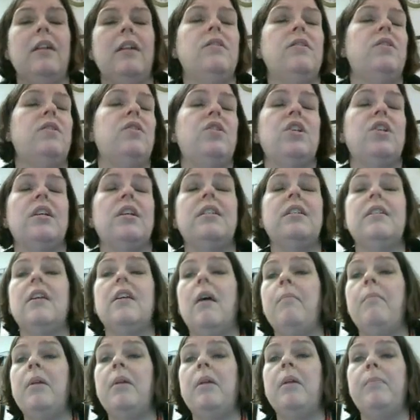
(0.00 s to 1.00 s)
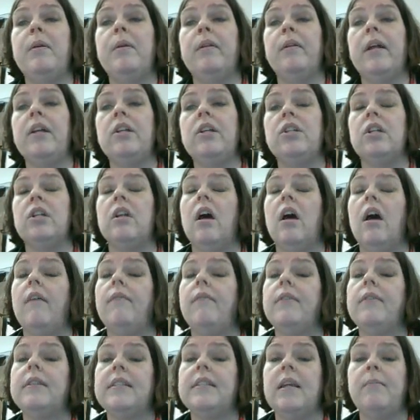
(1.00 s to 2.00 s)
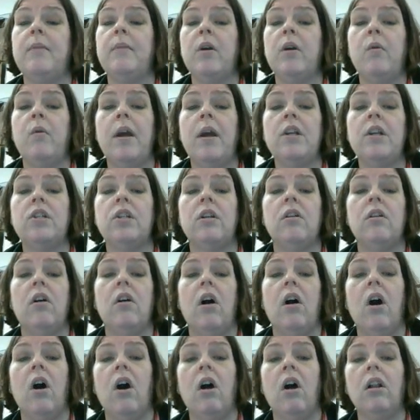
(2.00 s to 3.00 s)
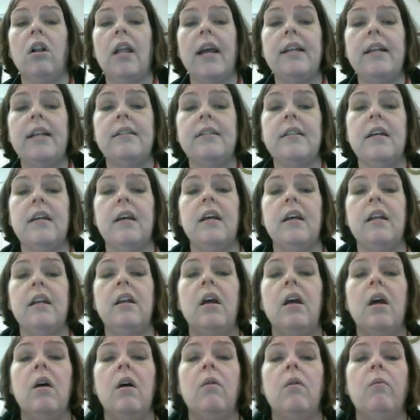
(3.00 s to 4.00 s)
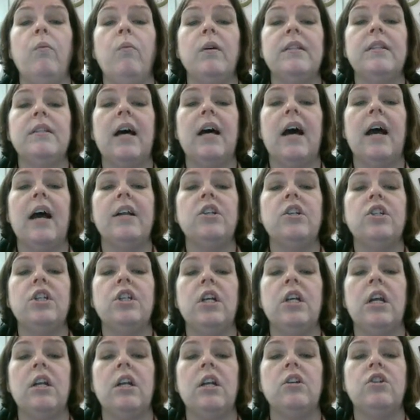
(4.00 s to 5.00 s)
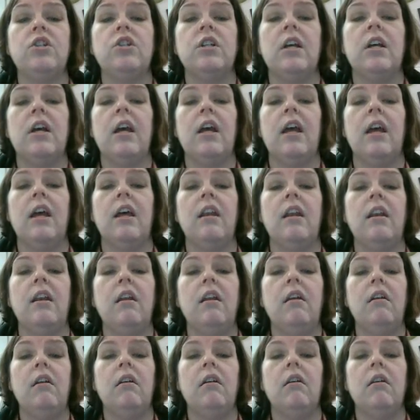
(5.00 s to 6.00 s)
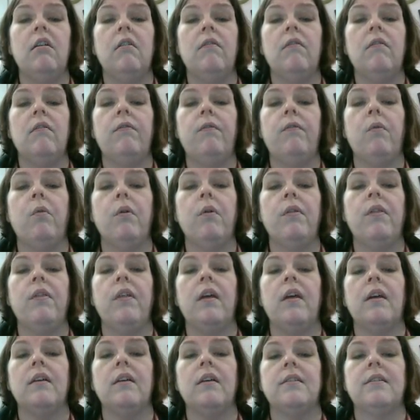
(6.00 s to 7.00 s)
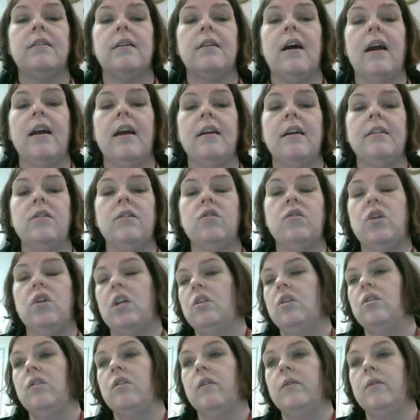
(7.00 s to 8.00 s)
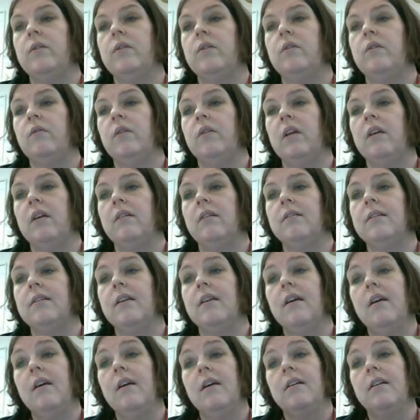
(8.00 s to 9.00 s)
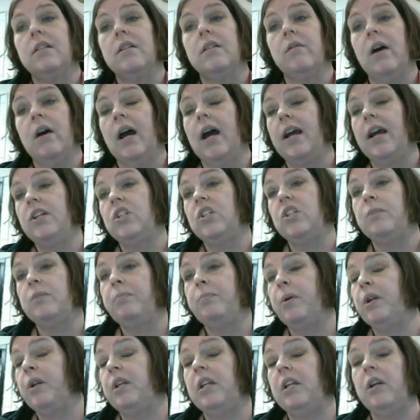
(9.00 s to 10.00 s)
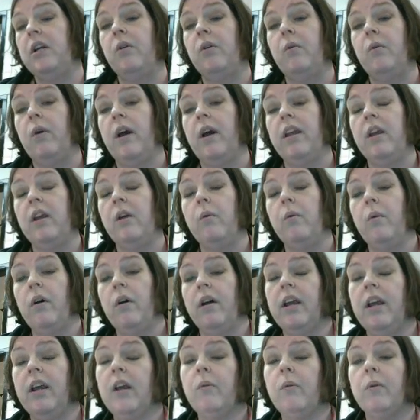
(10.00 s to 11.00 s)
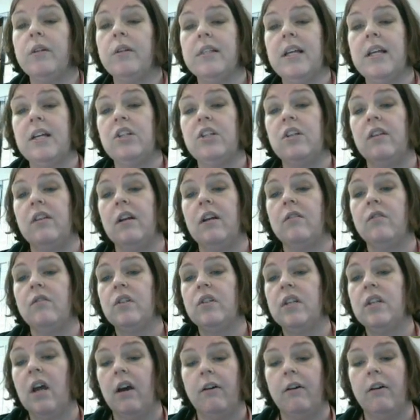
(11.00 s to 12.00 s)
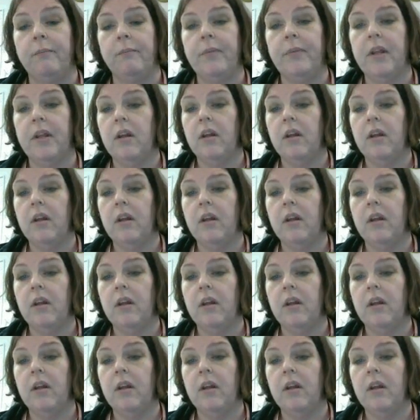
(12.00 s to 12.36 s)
It's just a manipulation of the same equation. All I did was I changed N for this. I exchanged those two things. So I just put an equalization there. So